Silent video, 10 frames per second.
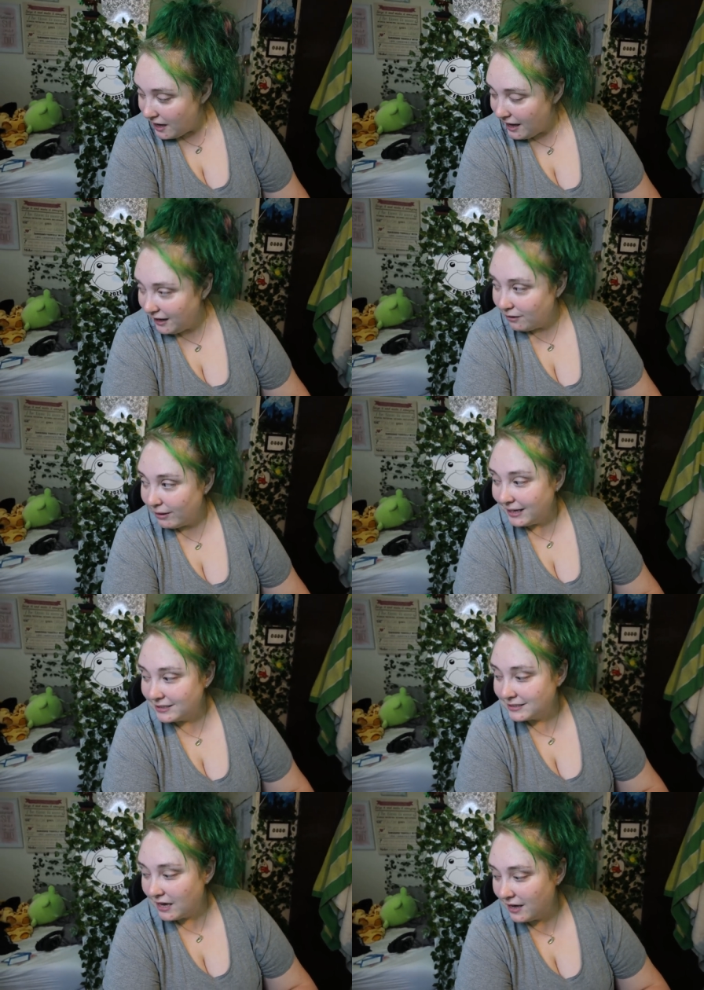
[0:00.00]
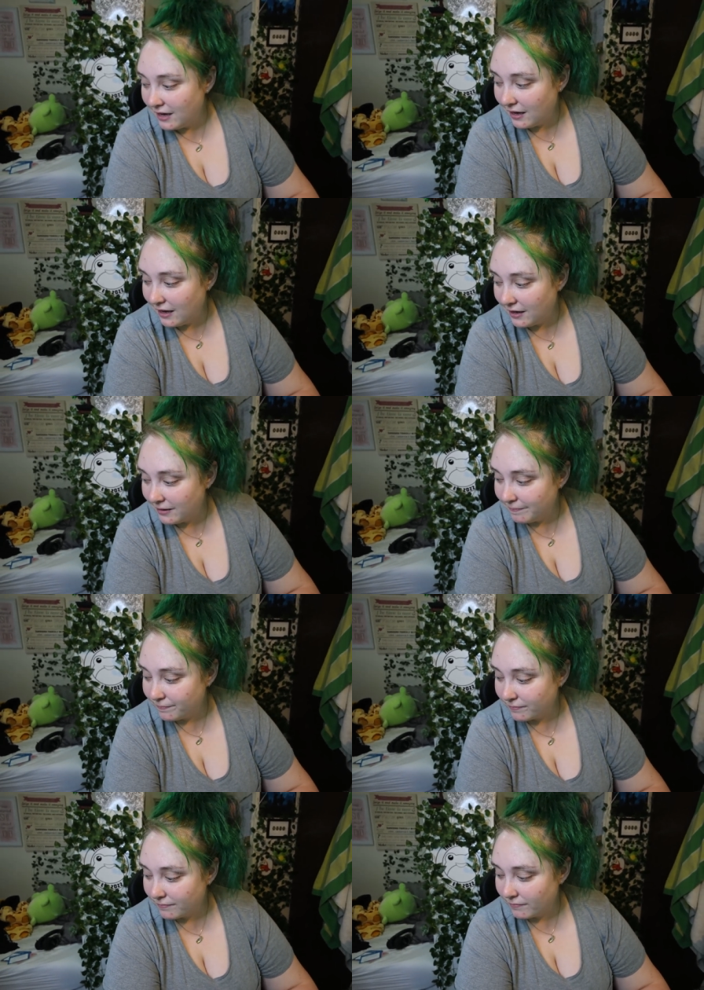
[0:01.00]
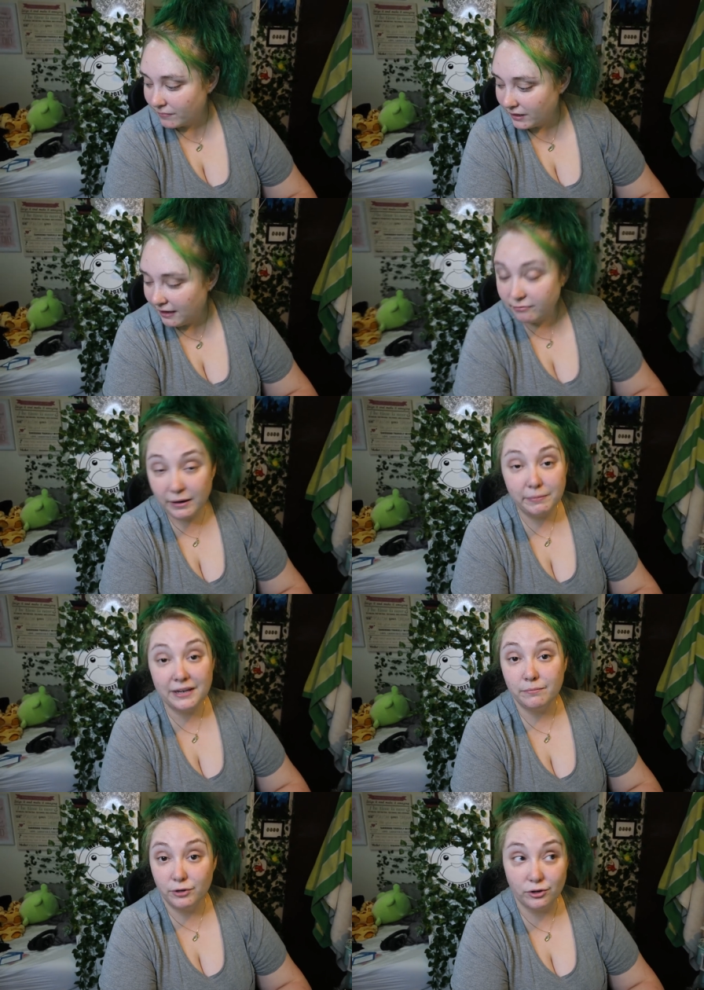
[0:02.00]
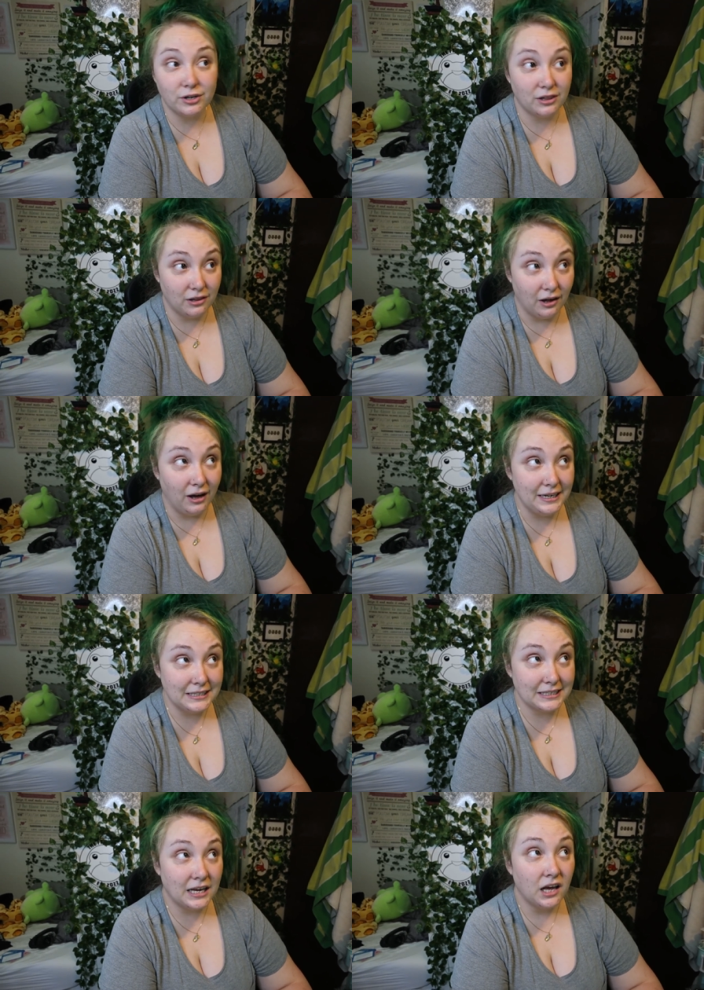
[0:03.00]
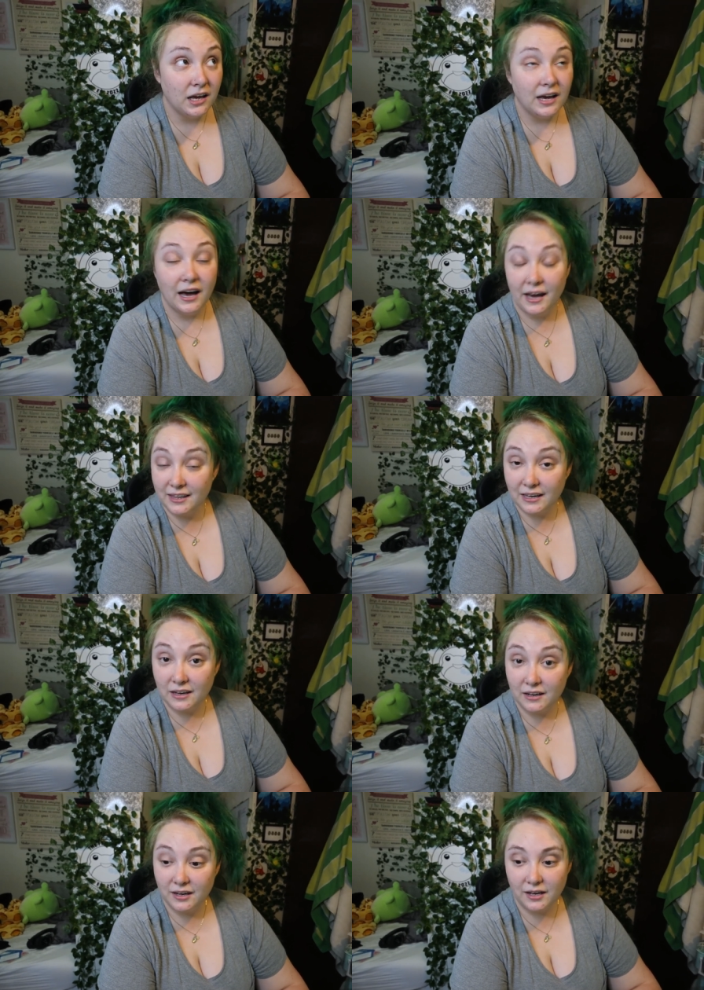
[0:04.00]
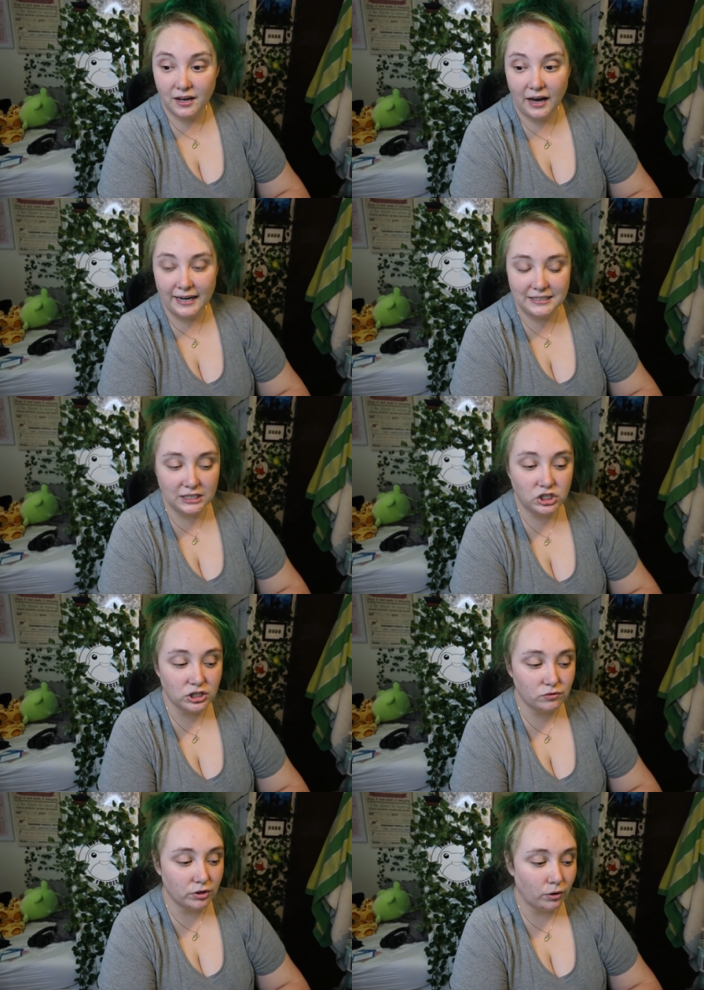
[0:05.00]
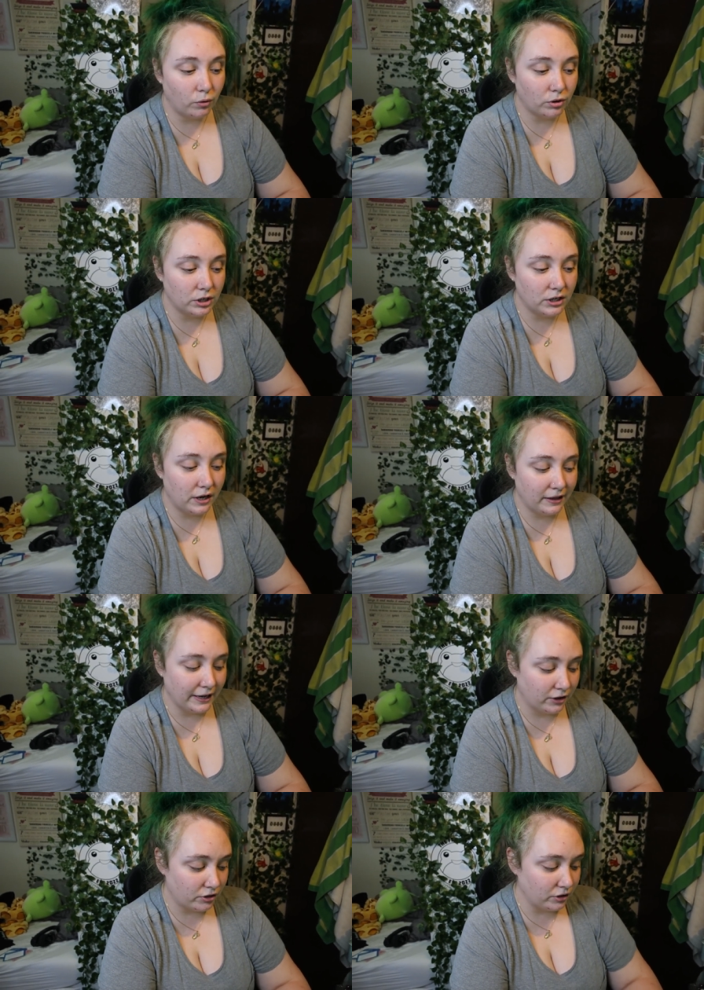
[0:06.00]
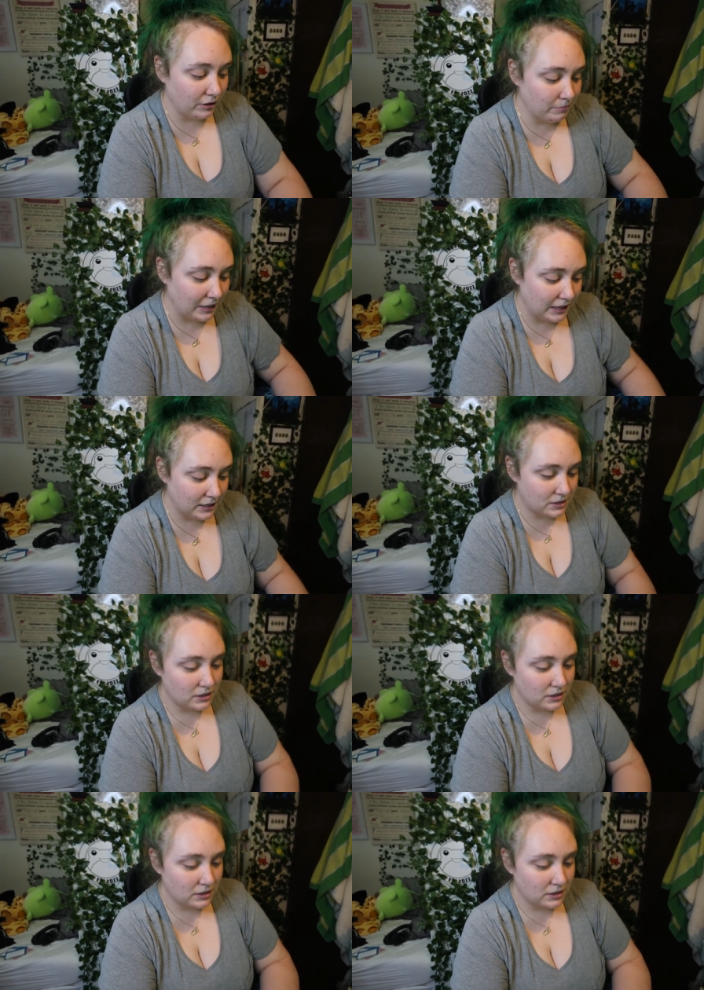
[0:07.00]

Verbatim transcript: anyways, um, I've been at my computer a lot. I think I did just record like a 30 minute